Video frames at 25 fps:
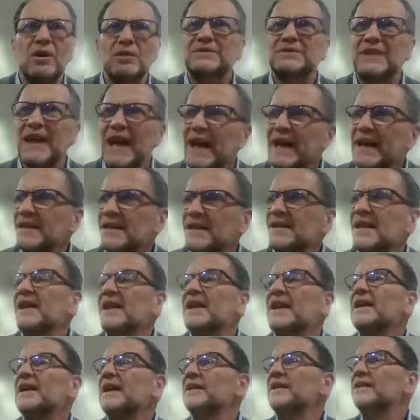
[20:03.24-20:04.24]
old days,
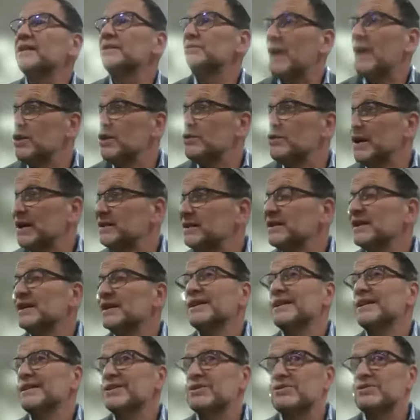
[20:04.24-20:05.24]
in the Roman,
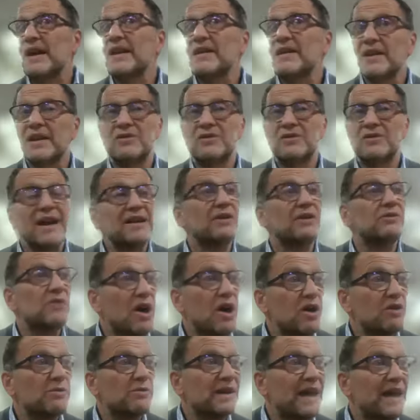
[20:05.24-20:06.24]
the
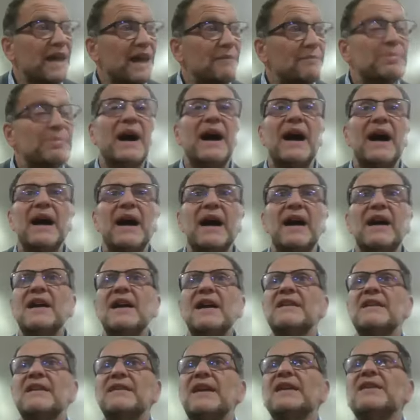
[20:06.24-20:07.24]
Greco-Roman Empire,
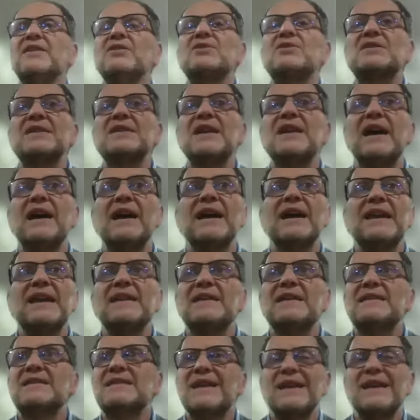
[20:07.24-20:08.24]
they used to
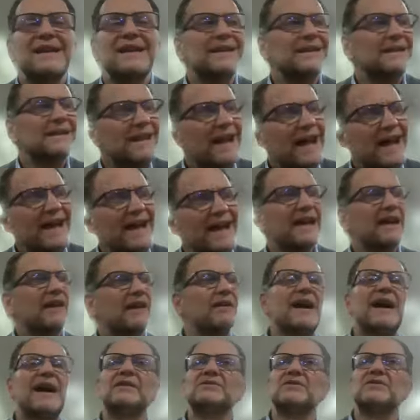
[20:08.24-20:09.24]
eat lying
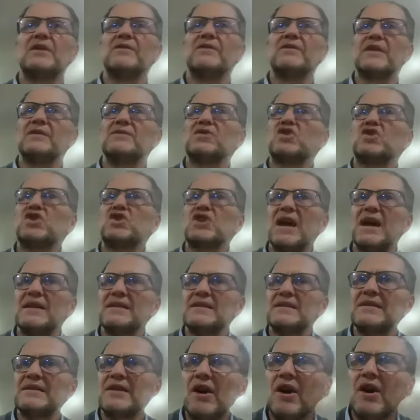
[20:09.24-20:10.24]
around on those
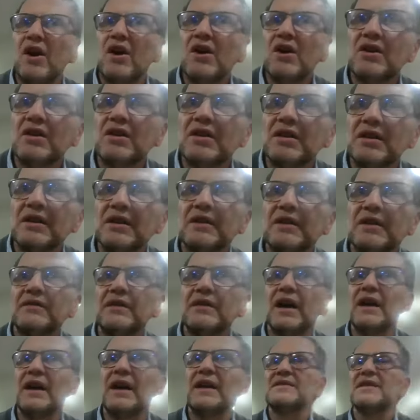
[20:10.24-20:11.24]
chaise longue
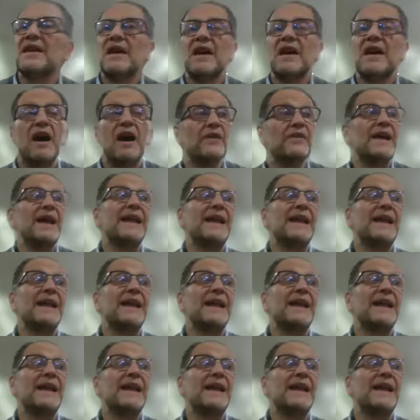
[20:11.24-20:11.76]
right? On